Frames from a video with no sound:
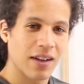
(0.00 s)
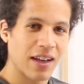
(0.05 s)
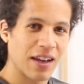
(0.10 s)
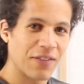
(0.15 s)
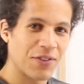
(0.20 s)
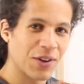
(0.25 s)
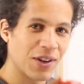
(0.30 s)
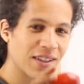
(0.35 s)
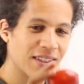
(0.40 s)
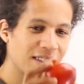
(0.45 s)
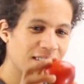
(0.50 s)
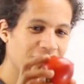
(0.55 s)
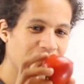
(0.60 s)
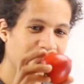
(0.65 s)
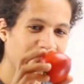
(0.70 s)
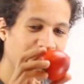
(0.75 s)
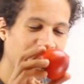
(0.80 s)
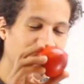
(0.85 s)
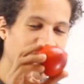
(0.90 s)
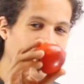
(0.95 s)
If you can see
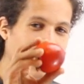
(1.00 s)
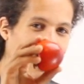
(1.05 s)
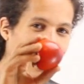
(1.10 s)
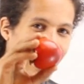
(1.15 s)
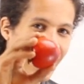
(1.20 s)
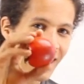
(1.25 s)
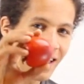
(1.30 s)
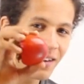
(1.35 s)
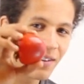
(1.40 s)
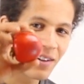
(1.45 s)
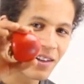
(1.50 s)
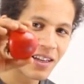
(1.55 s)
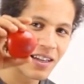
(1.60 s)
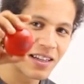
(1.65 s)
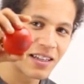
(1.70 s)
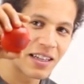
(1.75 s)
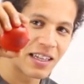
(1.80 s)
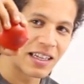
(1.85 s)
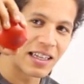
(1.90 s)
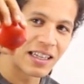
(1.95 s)
that, it
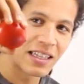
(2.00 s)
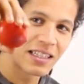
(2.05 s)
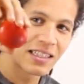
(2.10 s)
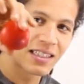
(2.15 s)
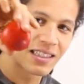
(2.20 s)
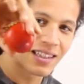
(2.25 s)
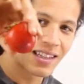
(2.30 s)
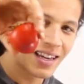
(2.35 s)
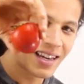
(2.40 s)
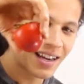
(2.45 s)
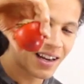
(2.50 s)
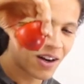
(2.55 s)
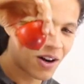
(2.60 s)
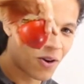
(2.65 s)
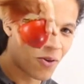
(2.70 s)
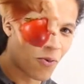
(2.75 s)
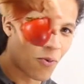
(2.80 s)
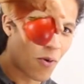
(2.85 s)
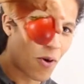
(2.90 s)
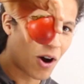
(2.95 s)
is like
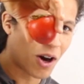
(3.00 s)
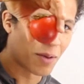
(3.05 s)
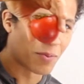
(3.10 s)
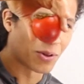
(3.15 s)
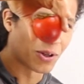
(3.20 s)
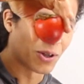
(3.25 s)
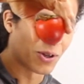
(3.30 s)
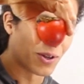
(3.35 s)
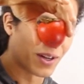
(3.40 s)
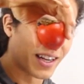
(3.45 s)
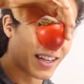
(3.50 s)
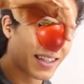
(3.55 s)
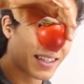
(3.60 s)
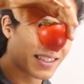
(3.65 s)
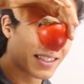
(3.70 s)
a water balloon.